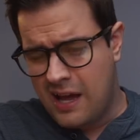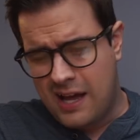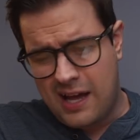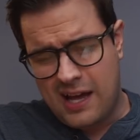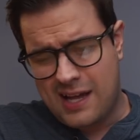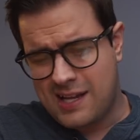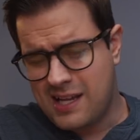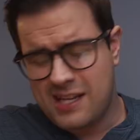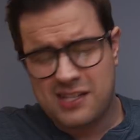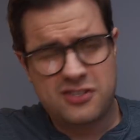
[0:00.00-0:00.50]

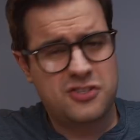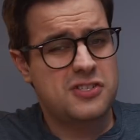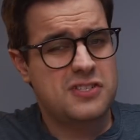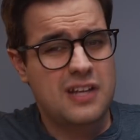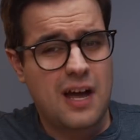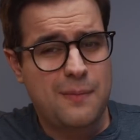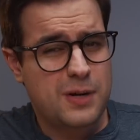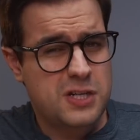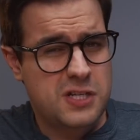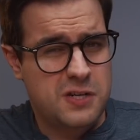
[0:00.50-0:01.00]
it's just
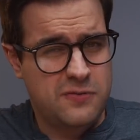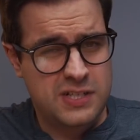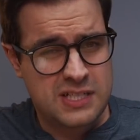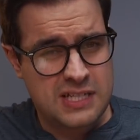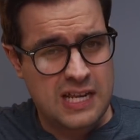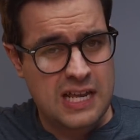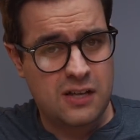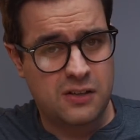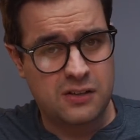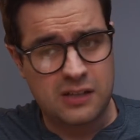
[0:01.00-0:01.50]
not much of a
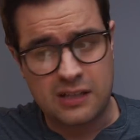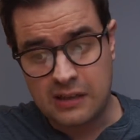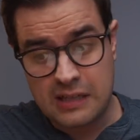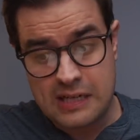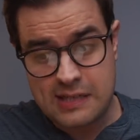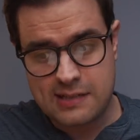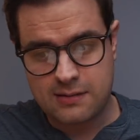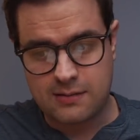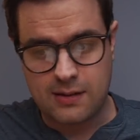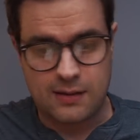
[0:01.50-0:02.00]
deal, at
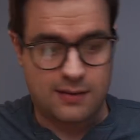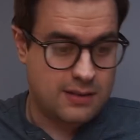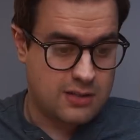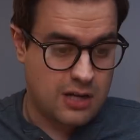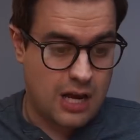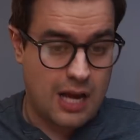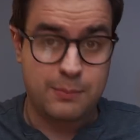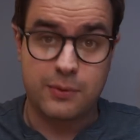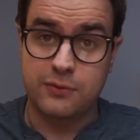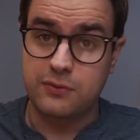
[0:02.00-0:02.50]
least at the
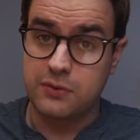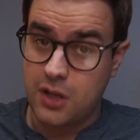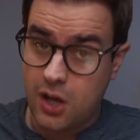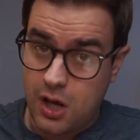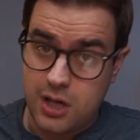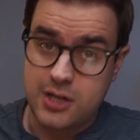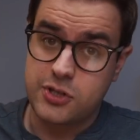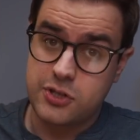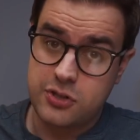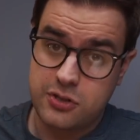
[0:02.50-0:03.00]
time of
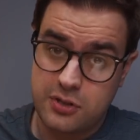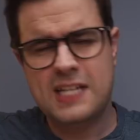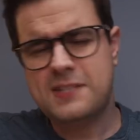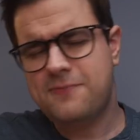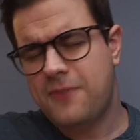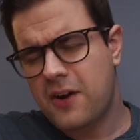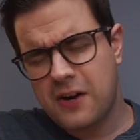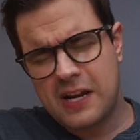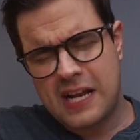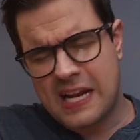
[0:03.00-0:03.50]
launch. It's
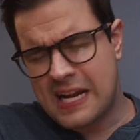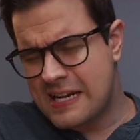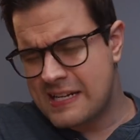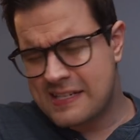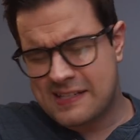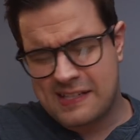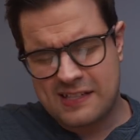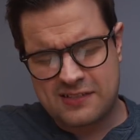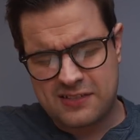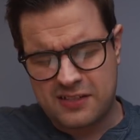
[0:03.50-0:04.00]
very
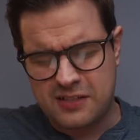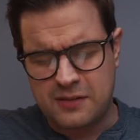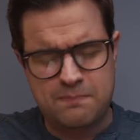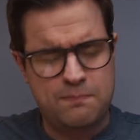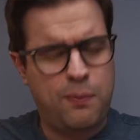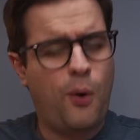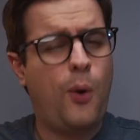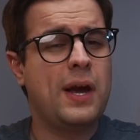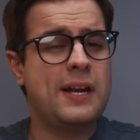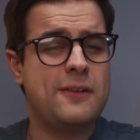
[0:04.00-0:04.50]
easy to
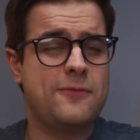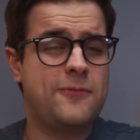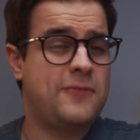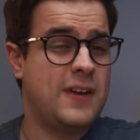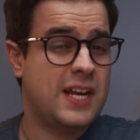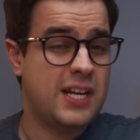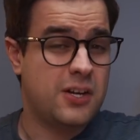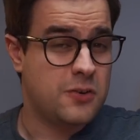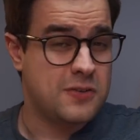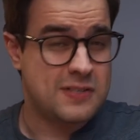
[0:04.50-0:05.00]
point
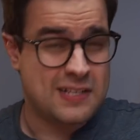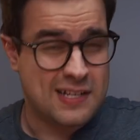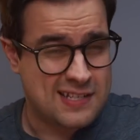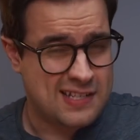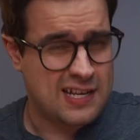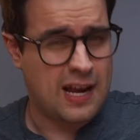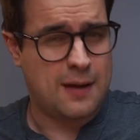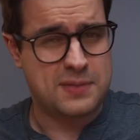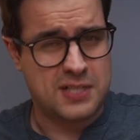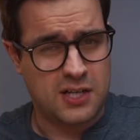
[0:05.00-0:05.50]
fingers at
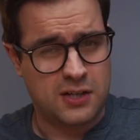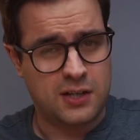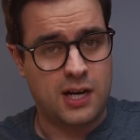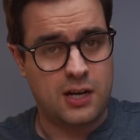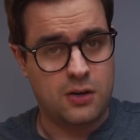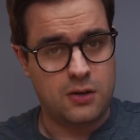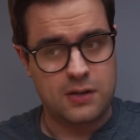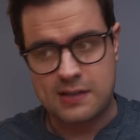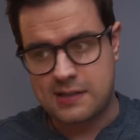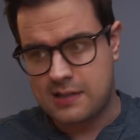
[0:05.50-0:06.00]
Samsung
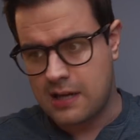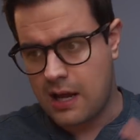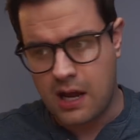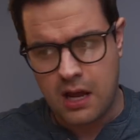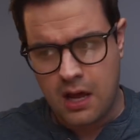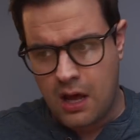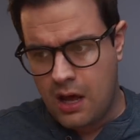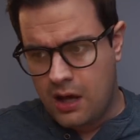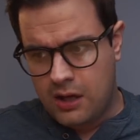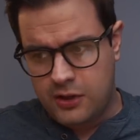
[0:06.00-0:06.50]
here and say,
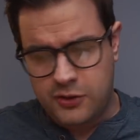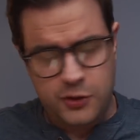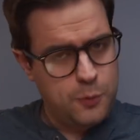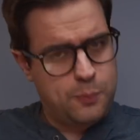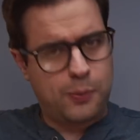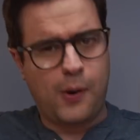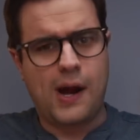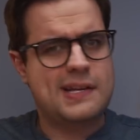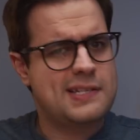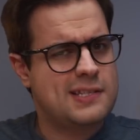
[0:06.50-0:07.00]
you
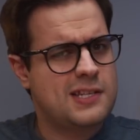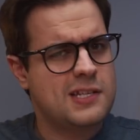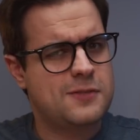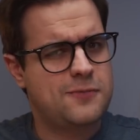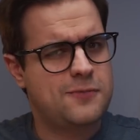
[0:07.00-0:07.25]
priced this